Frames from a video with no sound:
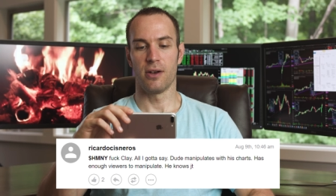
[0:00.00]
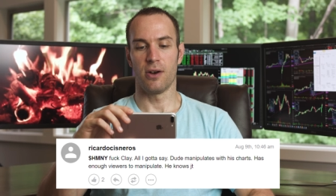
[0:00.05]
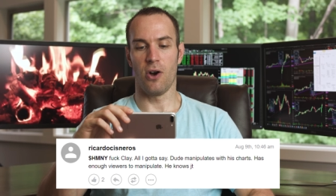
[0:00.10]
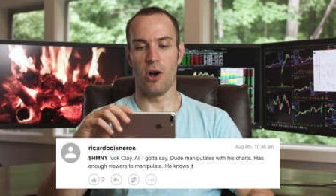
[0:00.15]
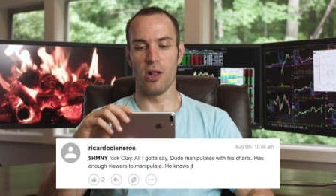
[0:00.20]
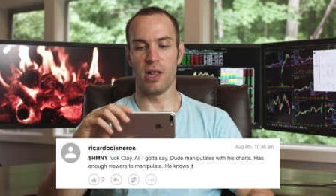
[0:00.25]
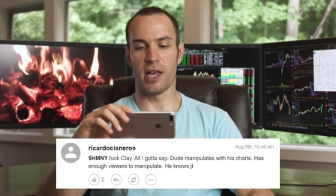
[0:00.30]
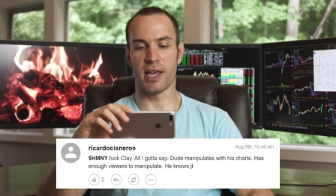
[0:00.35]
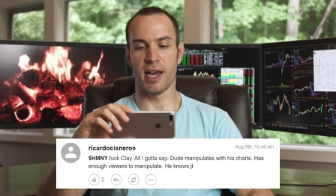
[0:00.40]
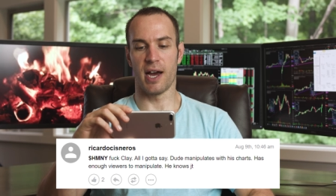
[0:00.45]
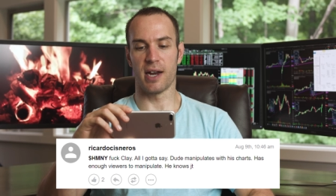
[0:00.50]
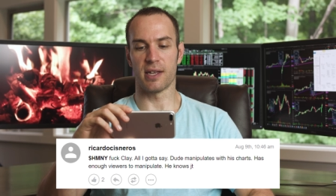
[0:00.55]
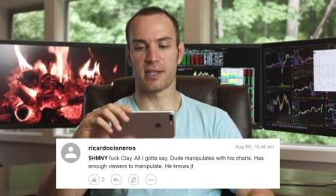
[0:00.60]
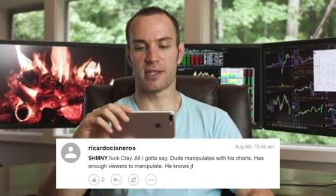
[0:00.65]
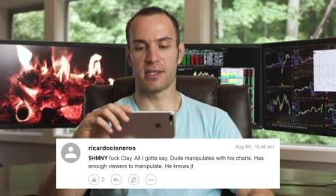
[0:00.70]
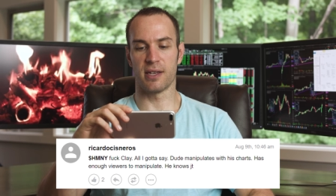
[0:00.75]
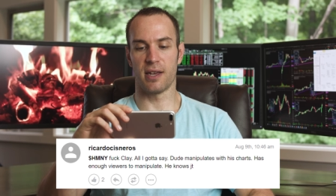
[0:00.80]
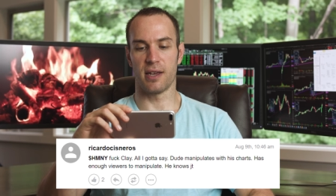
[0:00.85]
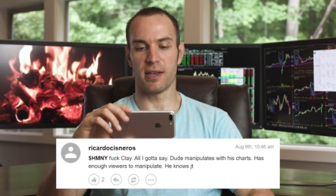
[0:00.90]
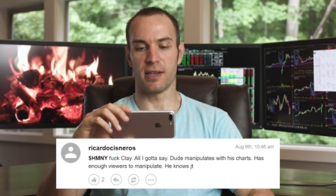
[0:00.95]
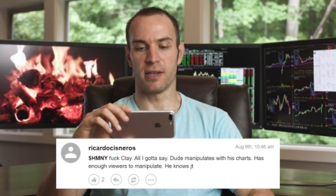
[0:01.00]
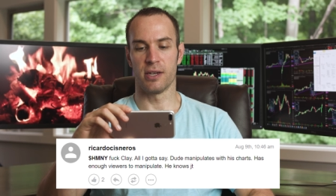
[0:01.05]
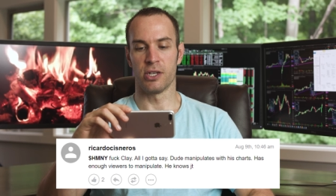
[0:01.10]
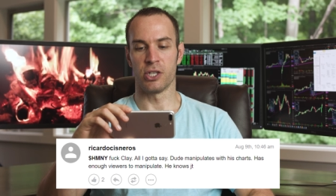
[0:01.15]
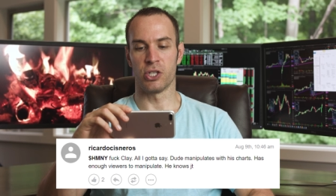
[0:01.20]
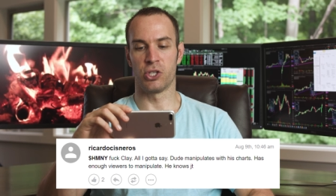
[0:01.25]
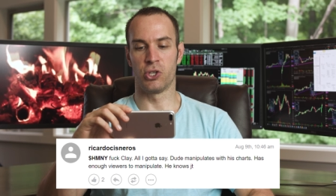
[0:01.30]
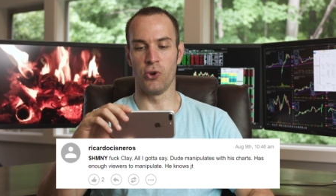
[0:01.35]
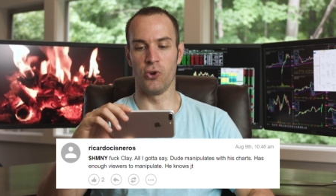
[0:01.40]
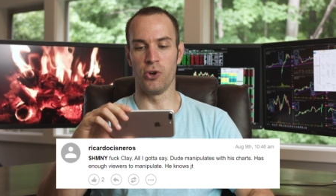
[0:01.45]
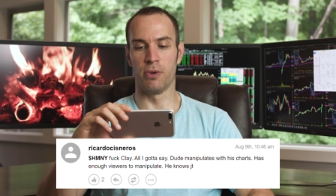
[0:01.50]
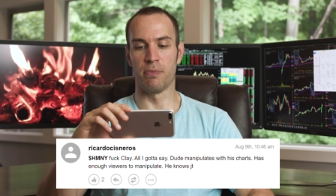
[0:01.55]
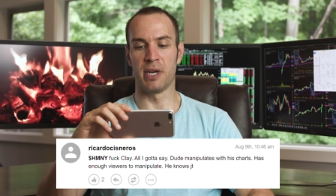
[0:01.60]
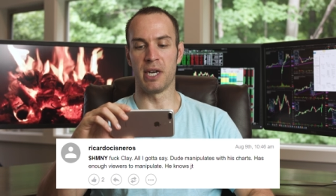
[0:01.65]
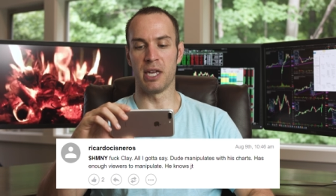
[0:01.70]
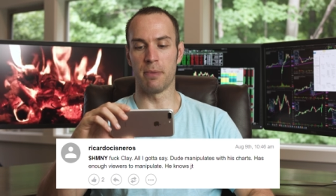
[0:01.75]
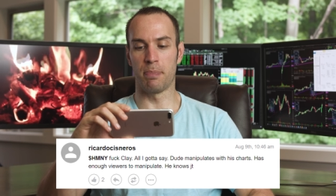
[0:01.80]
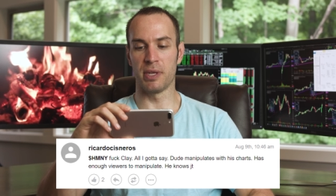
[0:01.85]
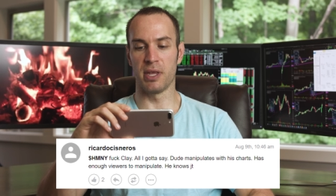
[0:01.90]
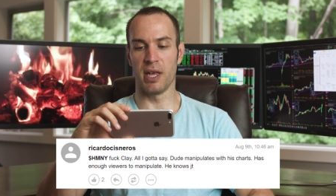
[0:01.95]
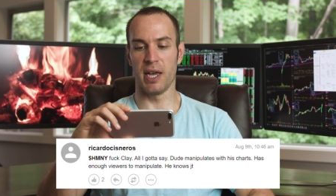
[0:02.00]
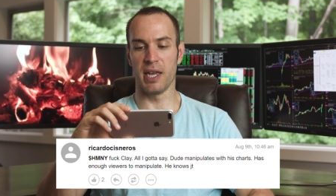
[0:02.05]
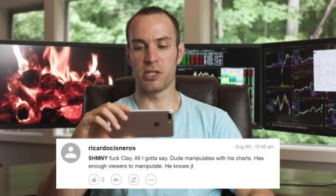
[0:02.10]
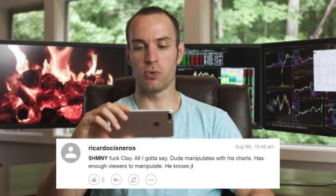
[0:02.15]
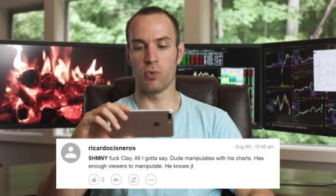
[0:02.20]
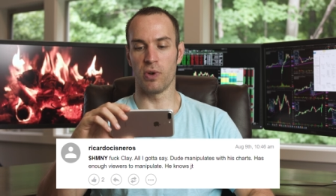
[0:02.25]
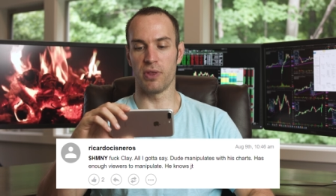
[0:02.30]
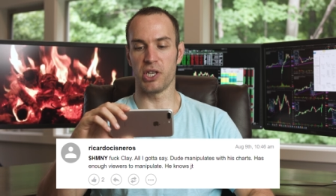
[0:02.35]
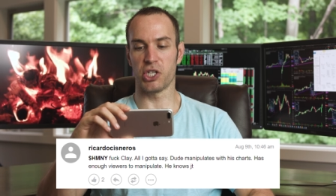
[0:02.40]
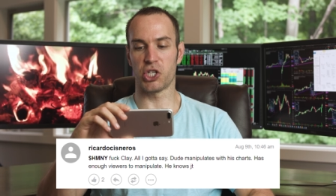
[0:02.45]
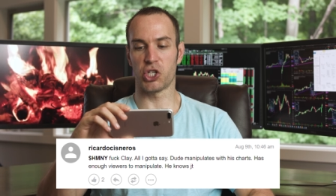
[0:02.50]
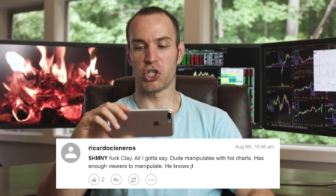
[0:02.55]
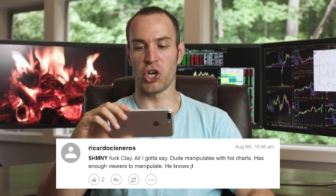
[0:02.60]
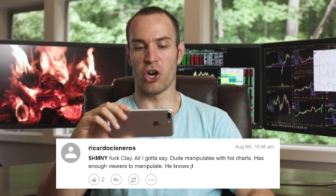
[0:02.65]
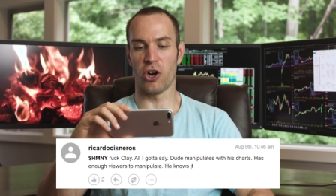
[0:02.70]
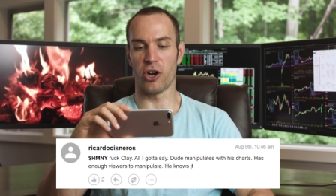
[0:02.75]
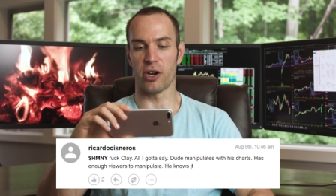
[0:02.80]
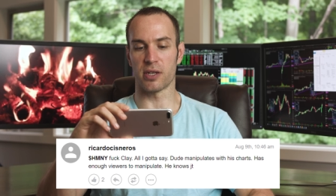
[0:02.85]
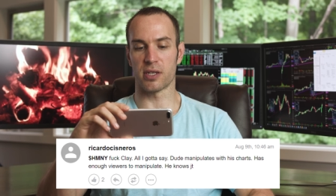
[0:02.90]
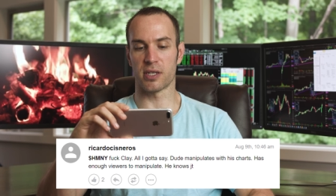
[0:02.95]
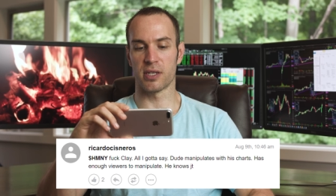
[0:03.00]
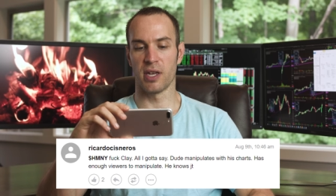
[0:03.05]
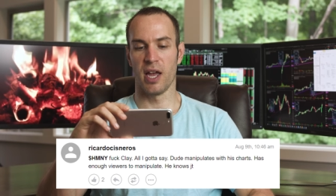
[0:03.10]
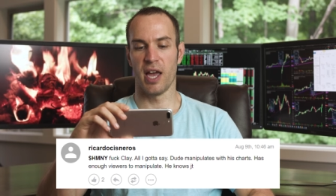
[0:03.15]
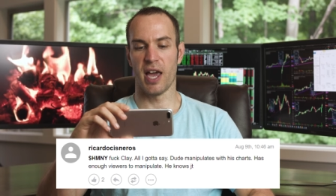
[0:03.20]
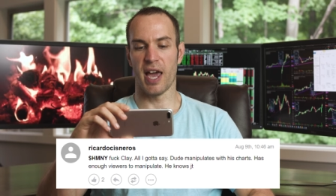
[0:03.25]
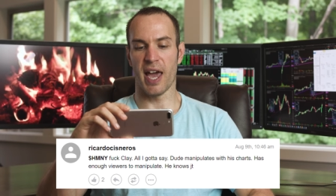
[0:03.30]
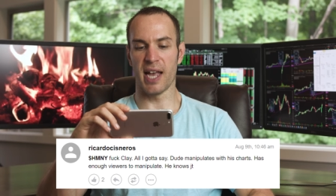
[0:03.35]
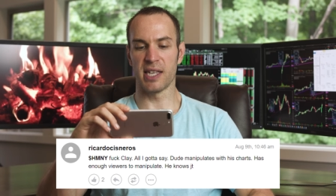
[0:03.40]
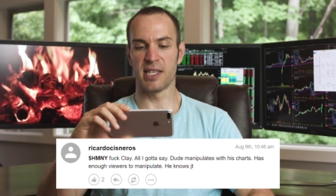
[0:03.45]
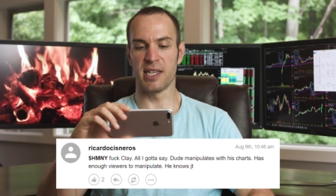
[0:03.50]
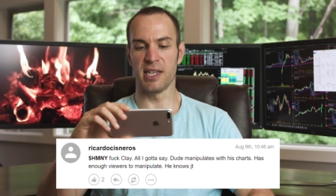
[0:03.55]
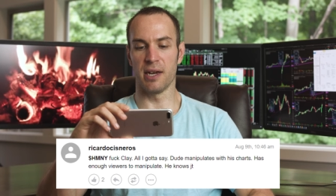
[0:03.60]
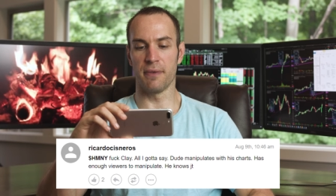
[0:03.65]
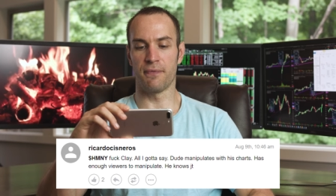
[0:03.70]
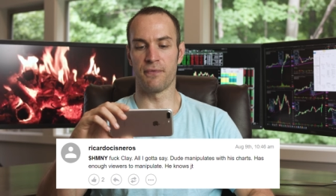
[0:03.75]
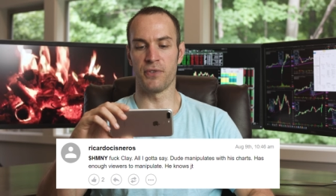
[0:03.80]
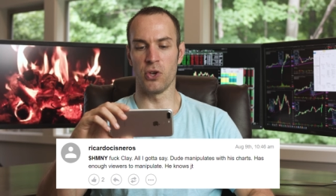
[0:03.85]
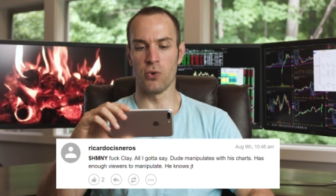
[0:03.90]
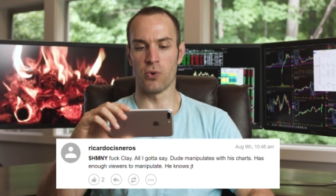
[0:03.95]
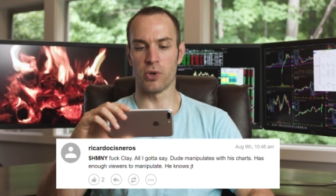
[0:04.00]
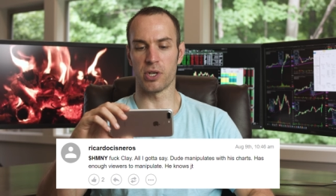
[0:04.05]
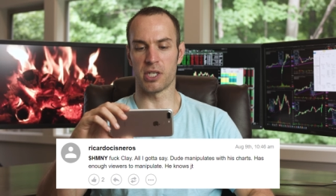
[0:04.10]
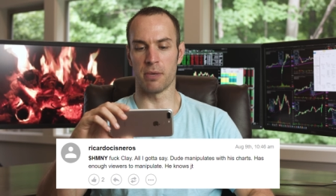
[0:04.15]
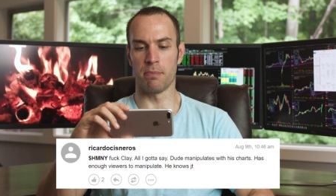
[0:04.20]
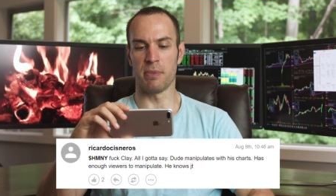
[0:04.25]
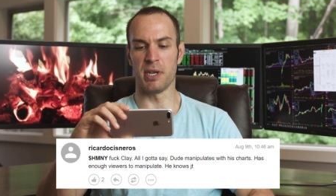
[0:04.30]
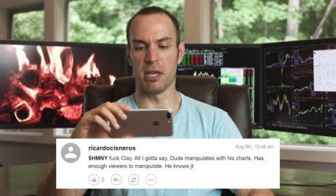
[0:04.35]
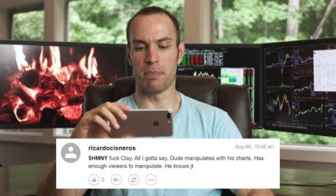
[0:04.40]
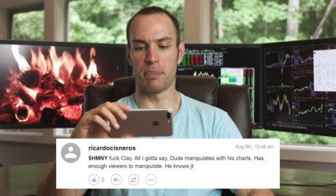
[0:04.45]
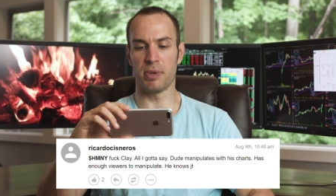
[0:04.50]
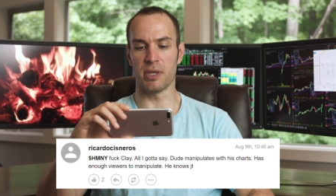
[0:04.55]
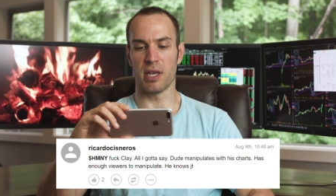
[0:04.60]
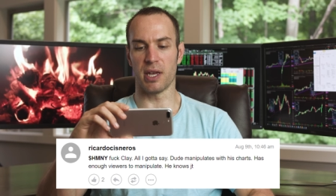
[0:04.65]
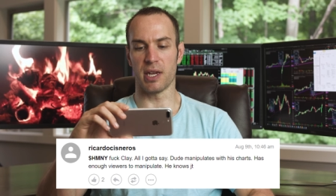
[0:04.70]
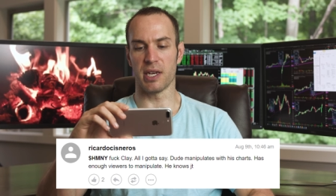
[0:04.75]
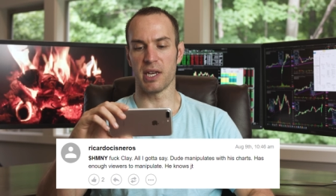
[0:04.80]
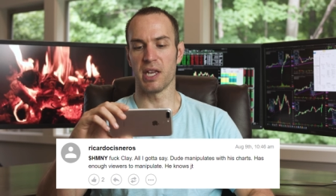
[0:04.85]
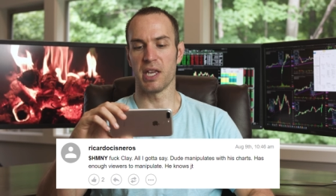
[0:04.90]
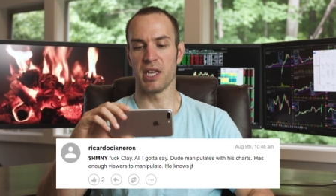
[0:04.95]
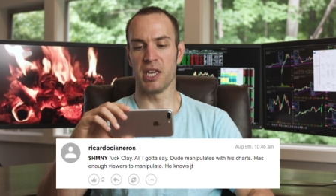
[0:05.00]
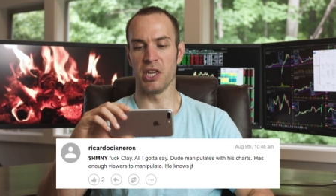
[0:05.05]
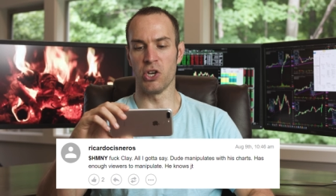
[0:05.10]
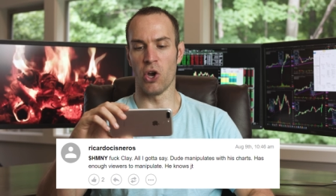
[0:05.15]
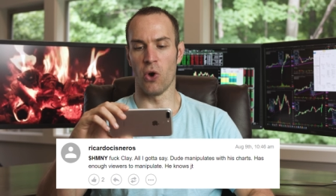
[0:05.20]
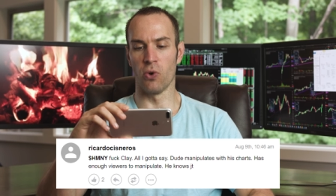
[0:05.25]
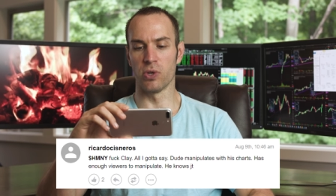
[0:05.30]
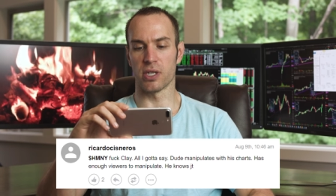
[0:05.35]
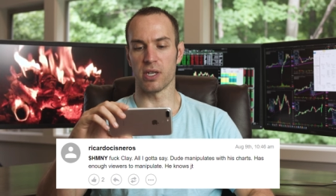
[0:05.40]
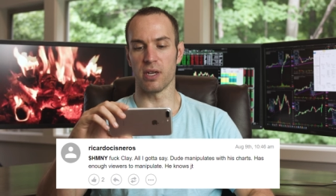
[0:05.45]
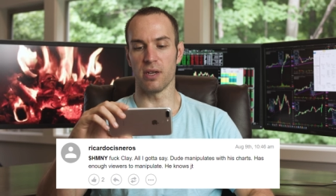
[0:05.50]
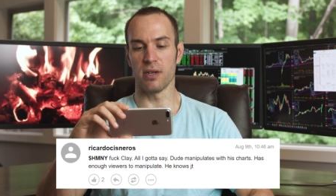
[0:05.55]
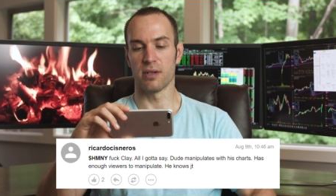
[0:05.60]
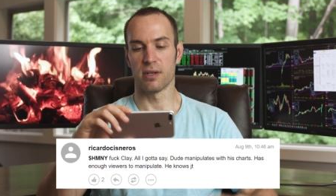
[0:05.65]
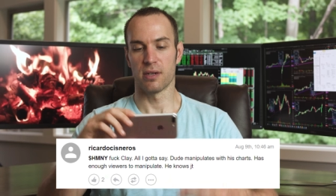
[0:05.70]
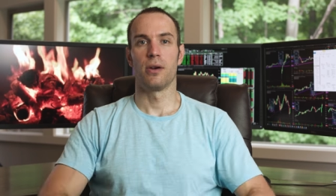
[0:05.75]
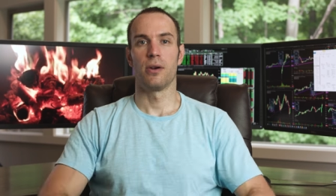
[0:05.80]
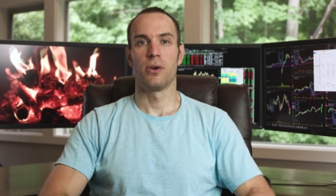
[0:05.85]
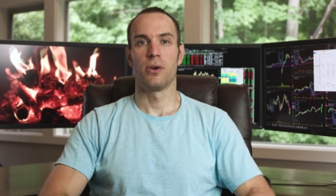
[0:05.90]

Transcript: all I gotta say, dude manipulates with his charts, has enough viewers to manipulate. He knows it.